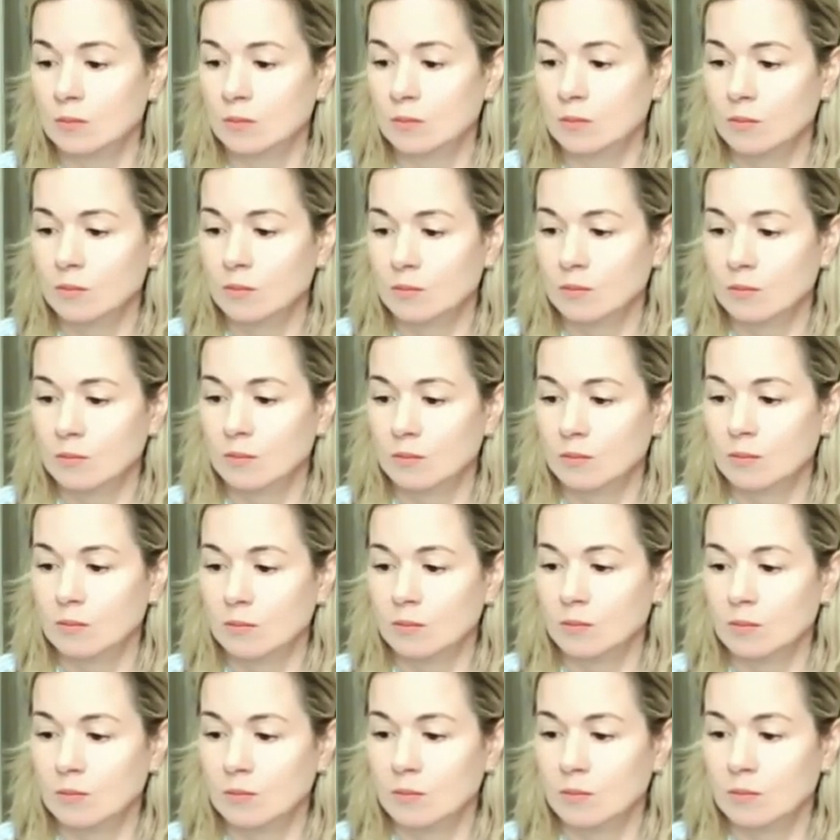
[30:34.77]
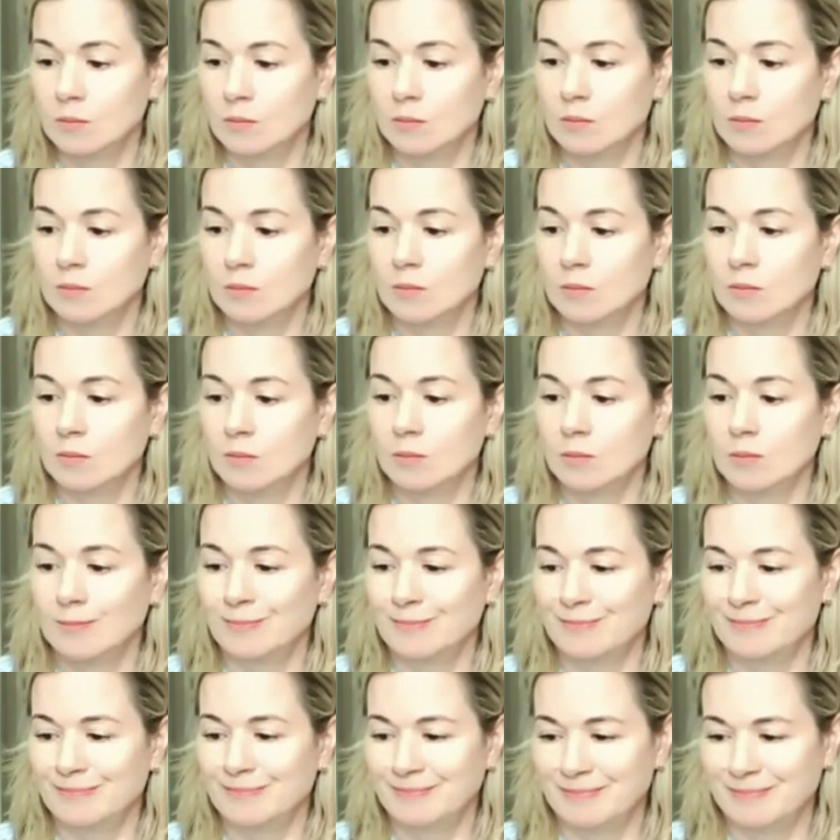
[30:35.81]

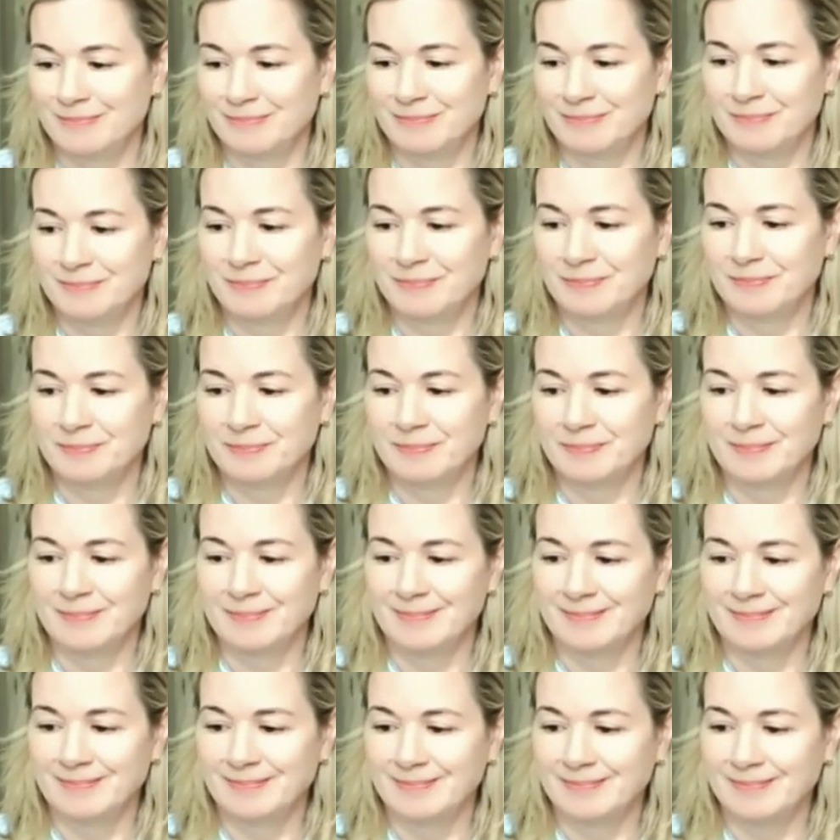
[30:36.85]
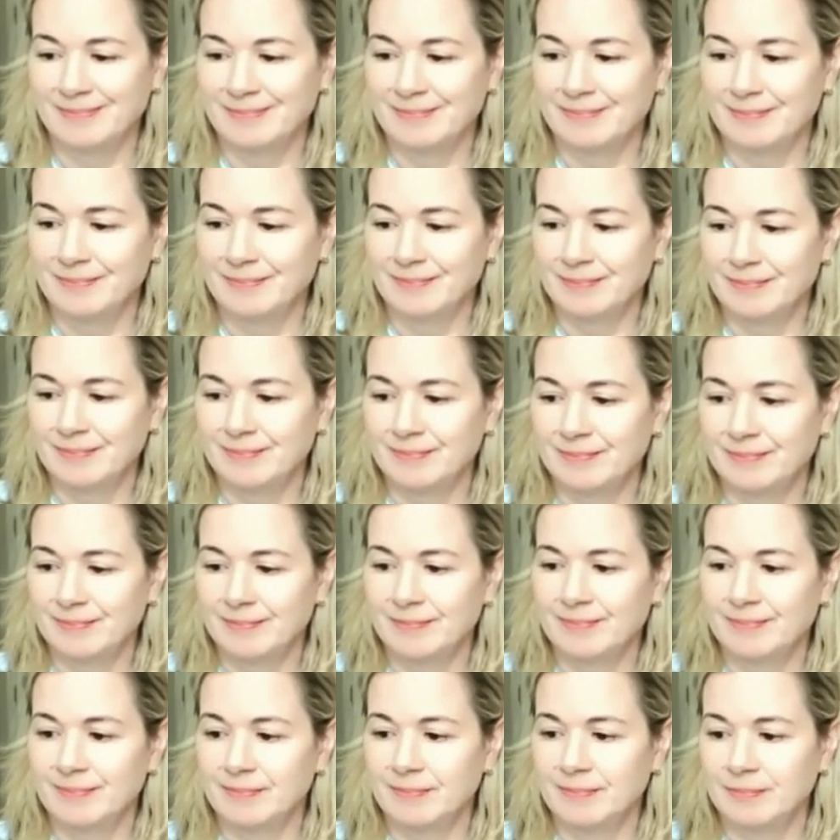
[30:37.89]

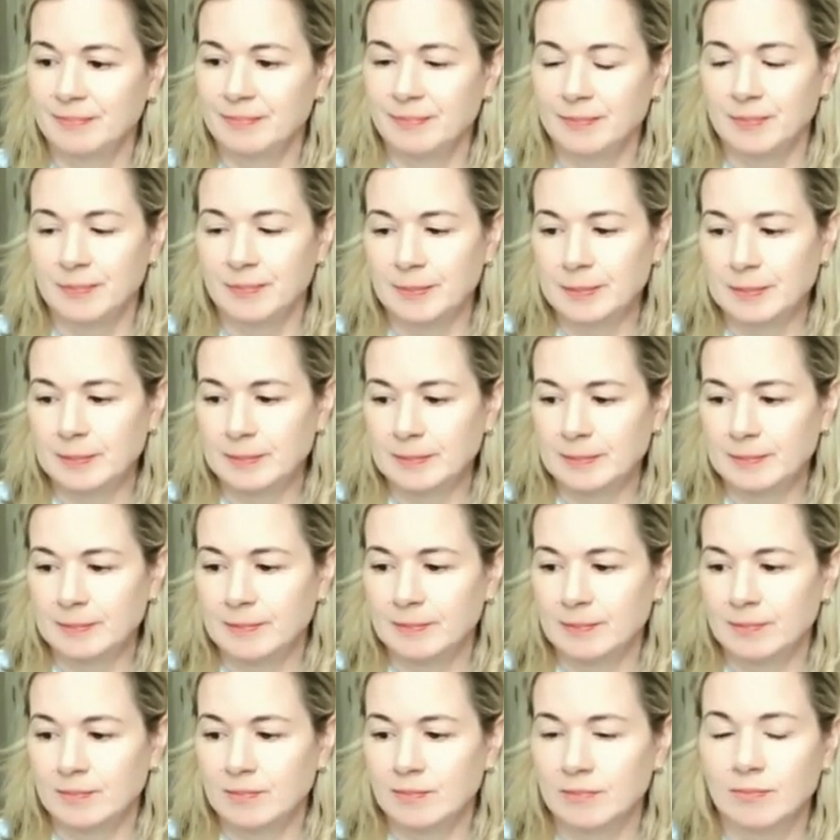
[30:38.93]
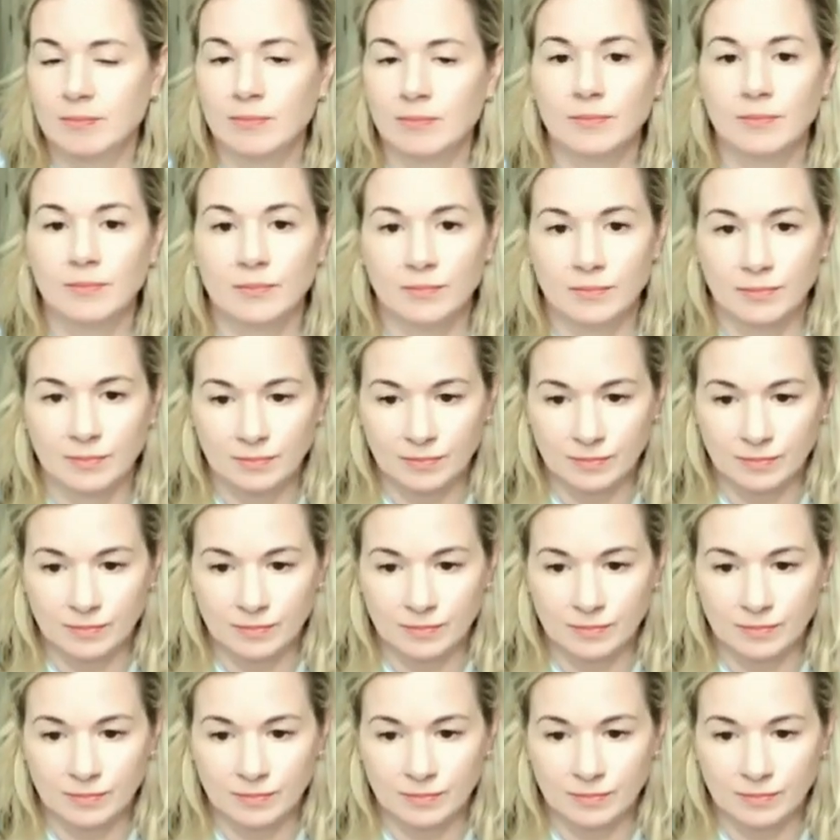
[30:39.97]
This person isn't speaking.